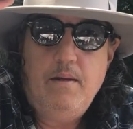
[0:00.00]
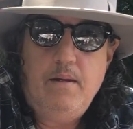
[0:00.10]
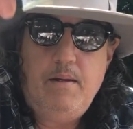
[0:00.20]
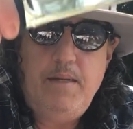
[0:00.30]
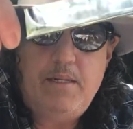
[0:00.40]

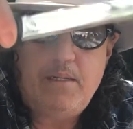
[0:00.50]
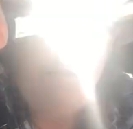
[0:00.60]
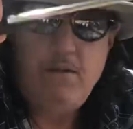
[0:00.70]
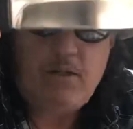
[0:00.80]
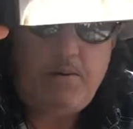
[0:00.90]
I mean, it still
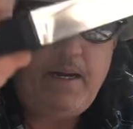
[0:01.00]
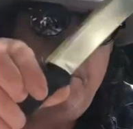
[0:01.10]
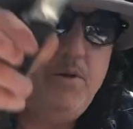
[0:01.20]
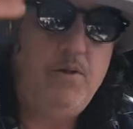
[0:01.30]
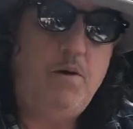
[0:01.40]
looks great.
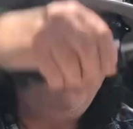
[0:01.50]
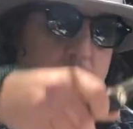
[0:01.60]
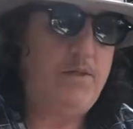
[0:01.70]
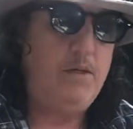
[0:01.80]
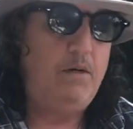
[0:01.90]
We'll do a
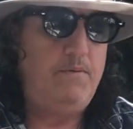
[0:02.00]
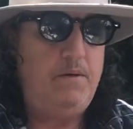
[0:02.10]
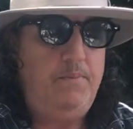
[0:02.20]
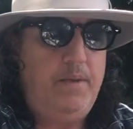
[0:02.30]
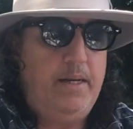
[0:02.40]
once over
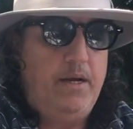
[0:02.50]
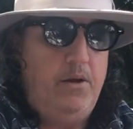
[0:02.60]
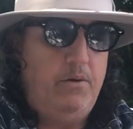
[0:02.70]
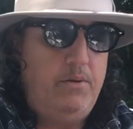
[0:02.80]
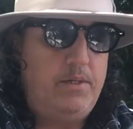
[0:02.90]
like I
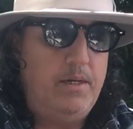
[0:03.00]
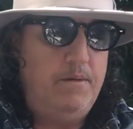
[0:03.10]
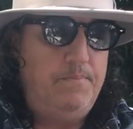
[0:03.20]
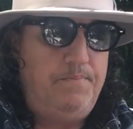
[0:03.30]
always do.